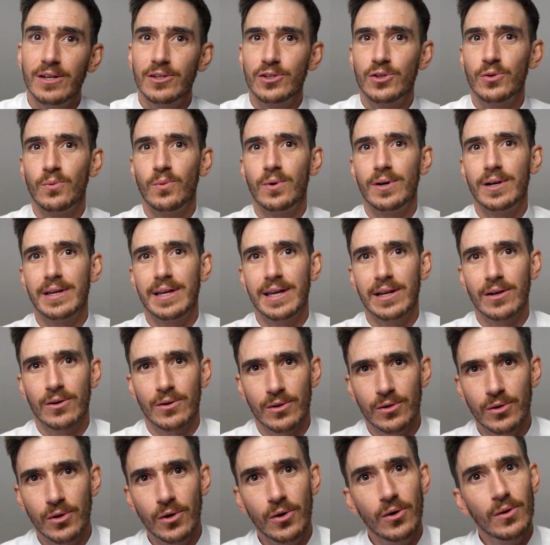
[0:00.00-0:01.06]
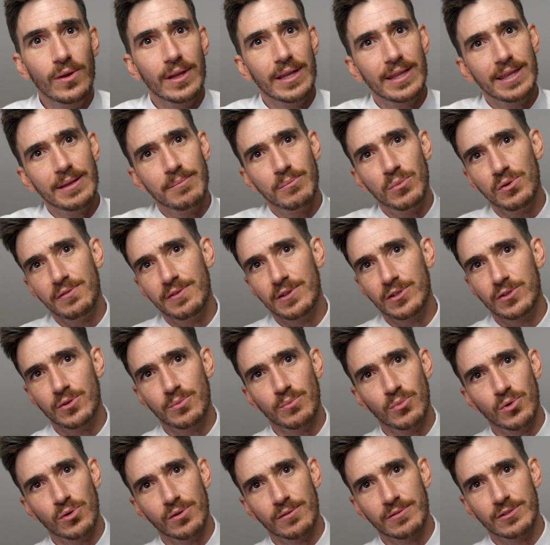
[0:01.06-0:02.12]
to want to get on a call and then move into
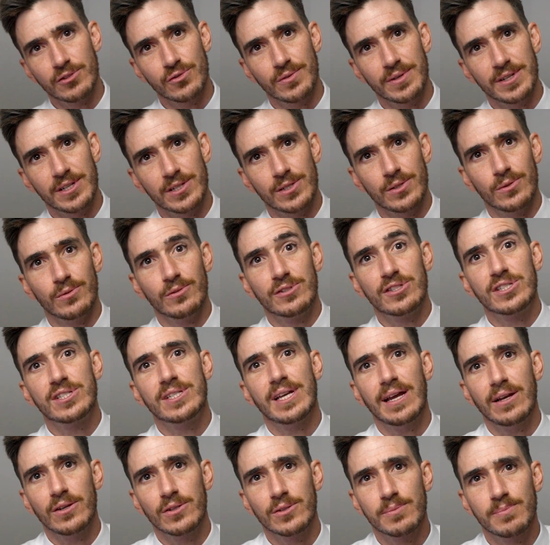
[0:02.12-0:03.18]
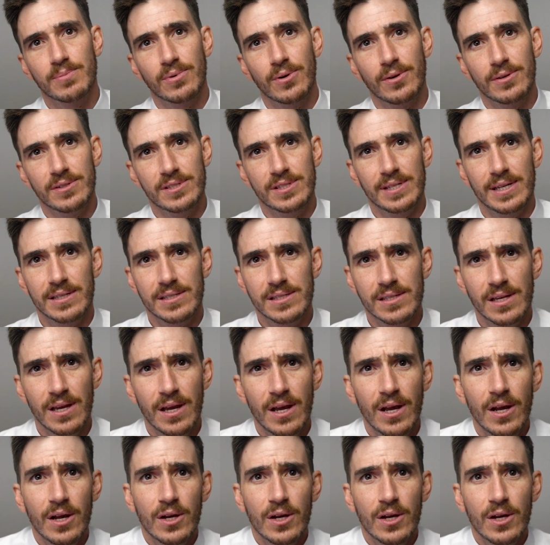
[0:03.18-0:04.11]
more of a traditional sales process.